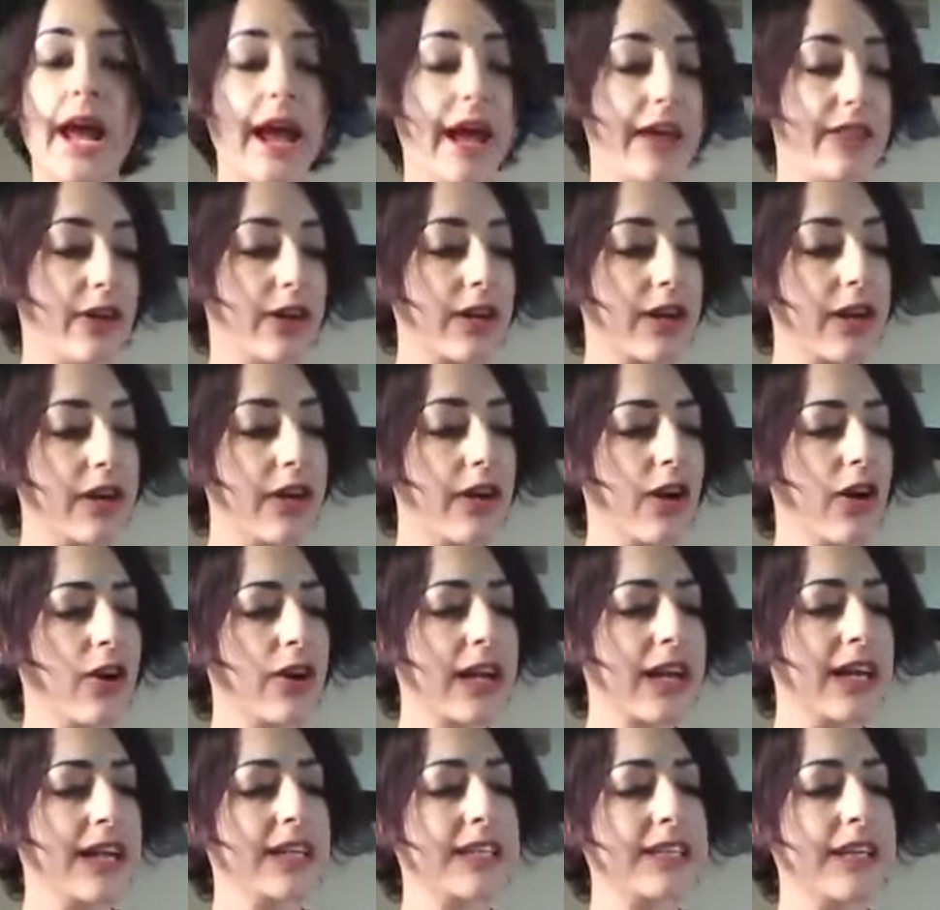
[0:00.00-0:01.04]
and they are
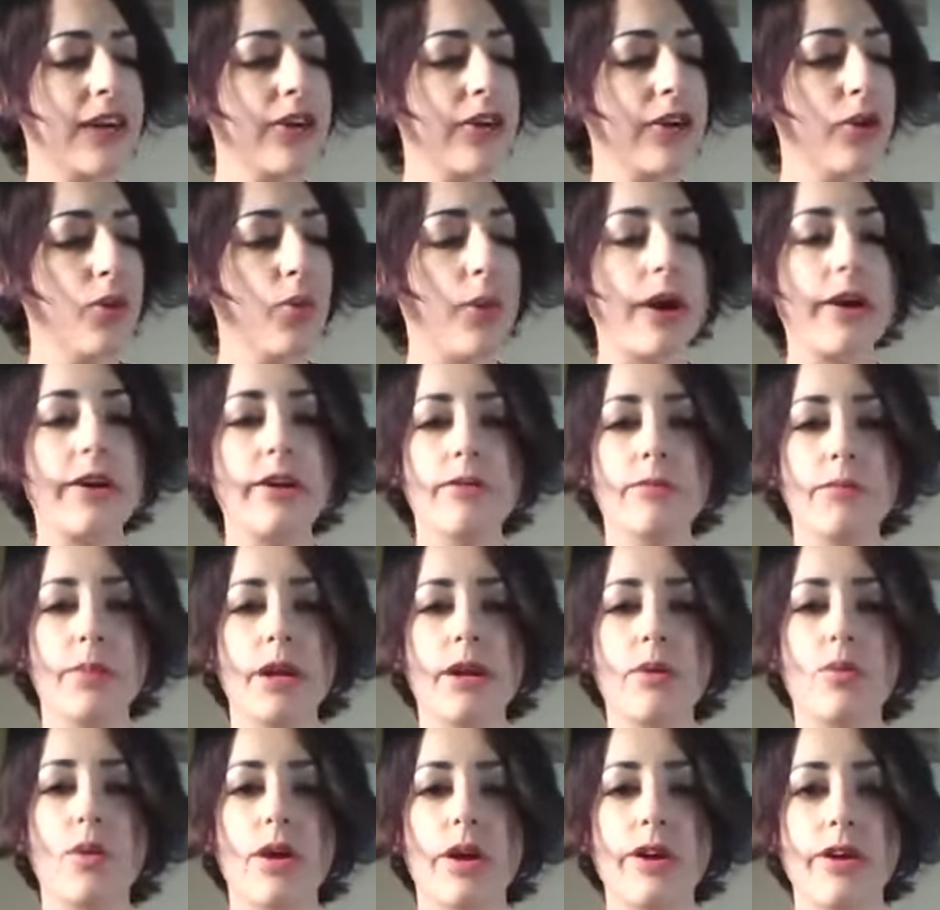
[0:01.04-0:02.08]
going to tell you where you've been
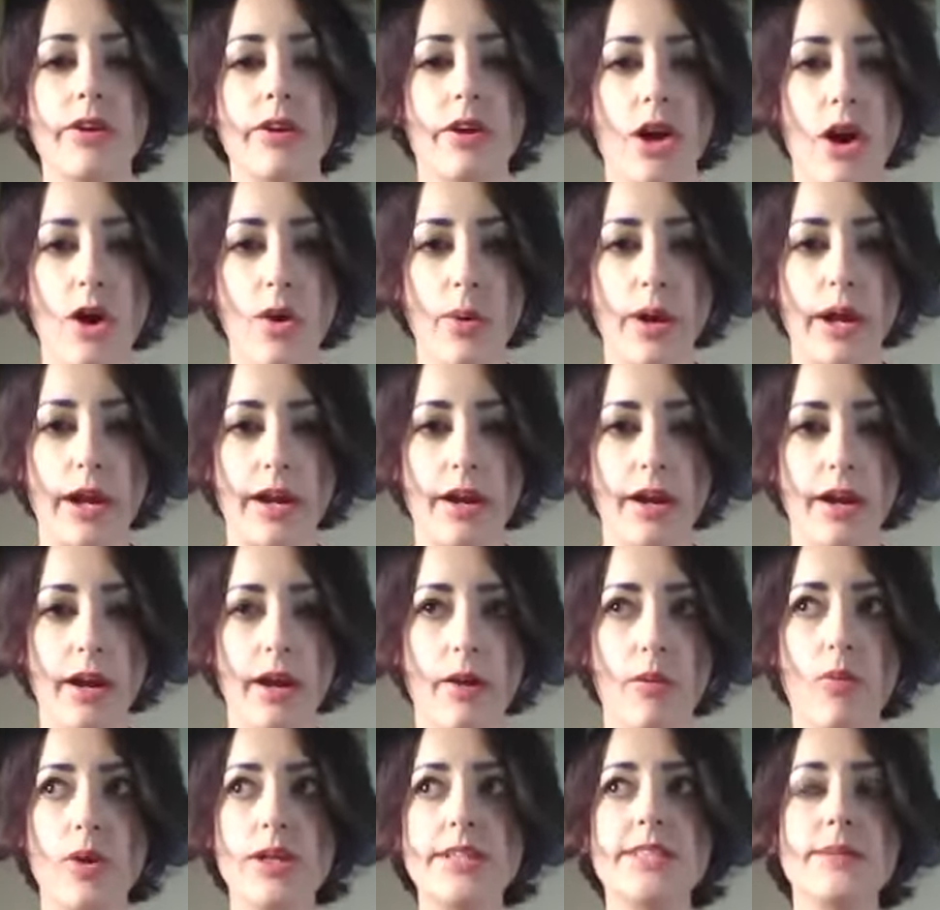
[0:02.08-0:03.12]
and where you're going
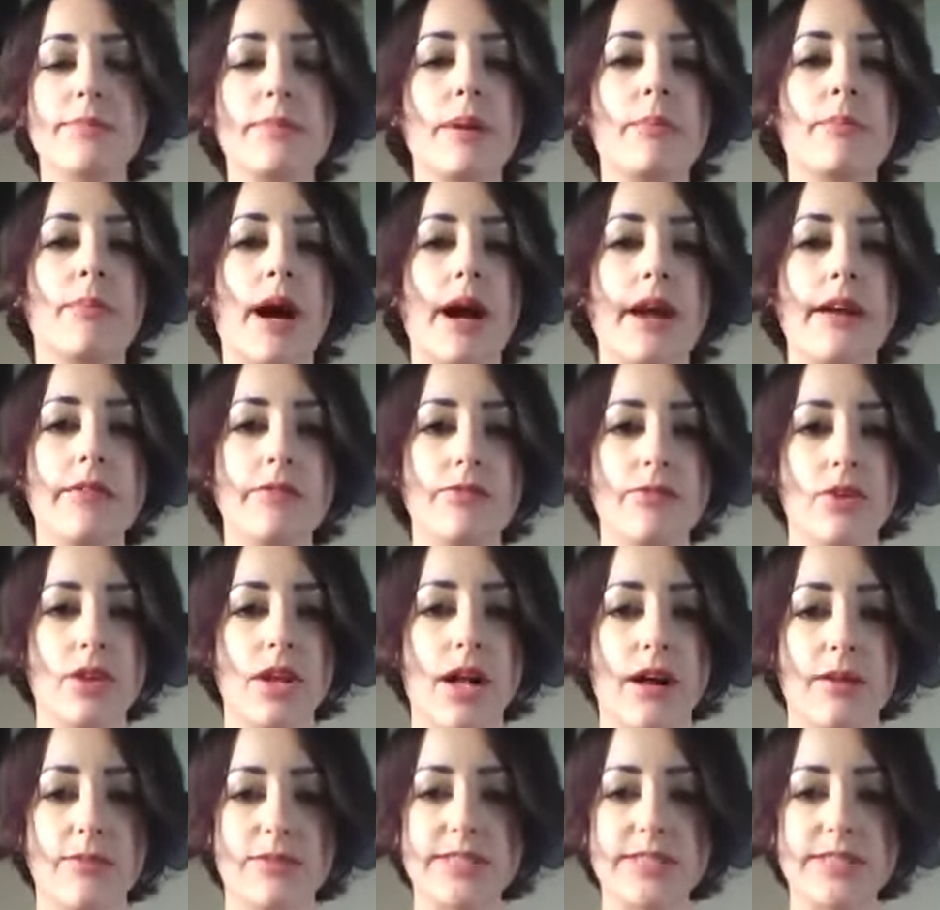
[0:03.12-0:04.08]
and what to be mindful of.